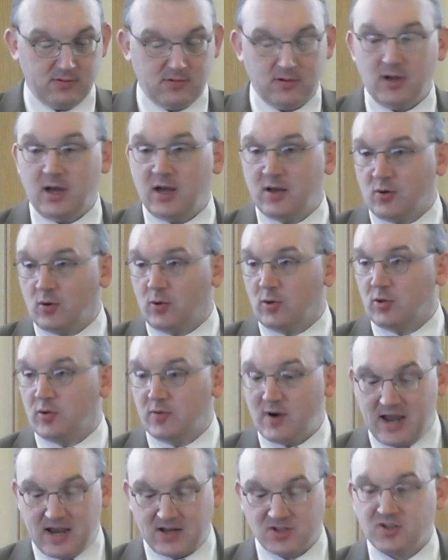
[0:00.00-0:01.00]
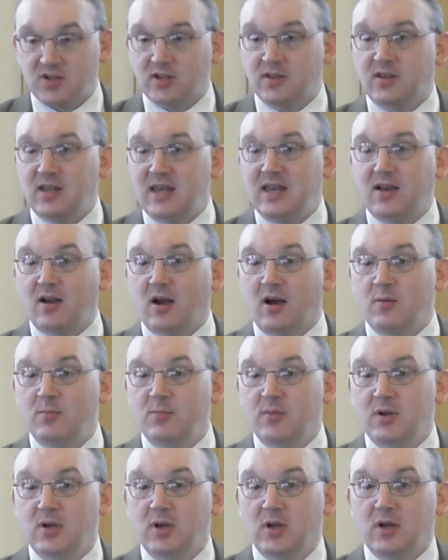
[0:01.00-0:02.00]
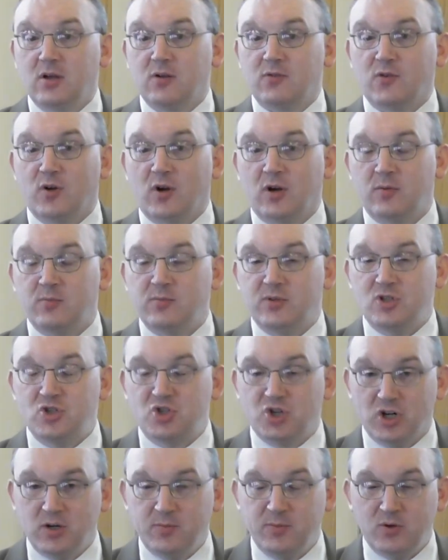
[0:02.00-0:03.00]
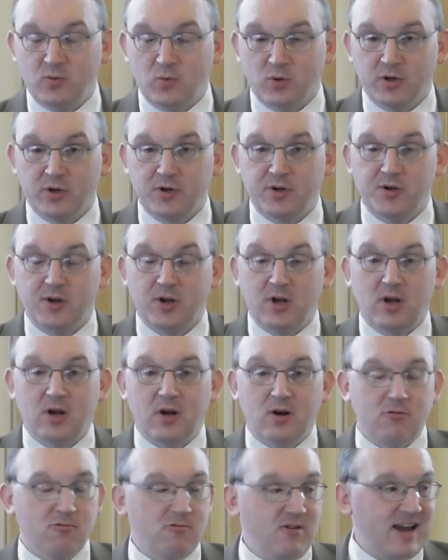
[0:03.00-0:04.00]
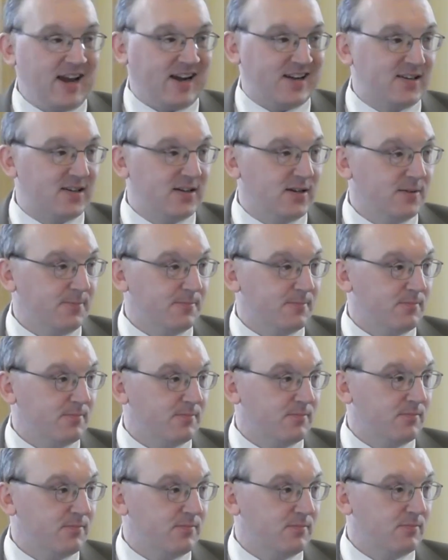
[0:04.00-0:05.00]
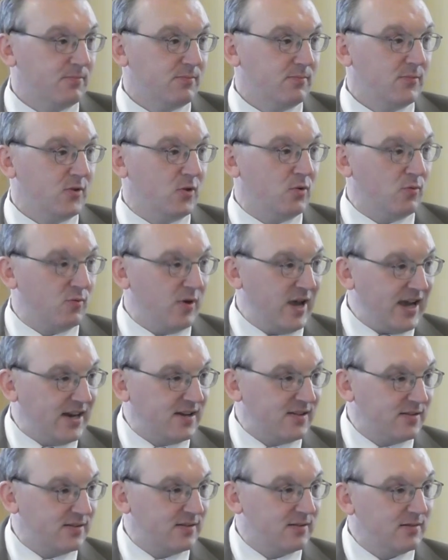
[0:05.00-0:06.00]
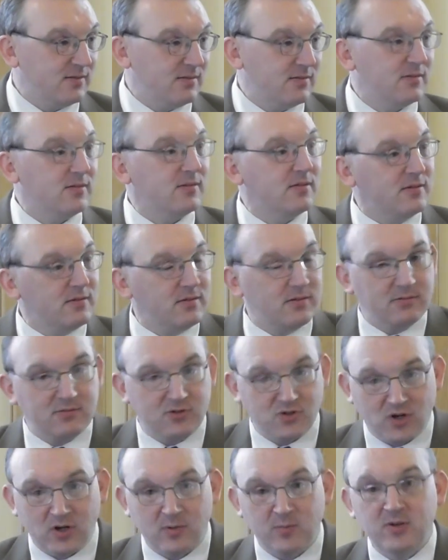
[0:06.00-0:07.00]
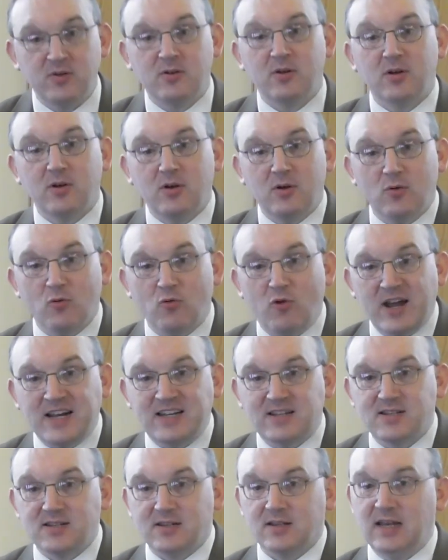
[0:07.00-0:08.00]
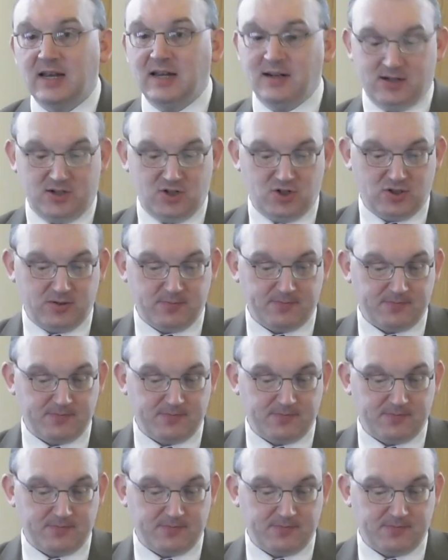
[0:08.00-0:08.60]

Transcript: and all the rest. And they come from the German word recht. Recht, German, right, English.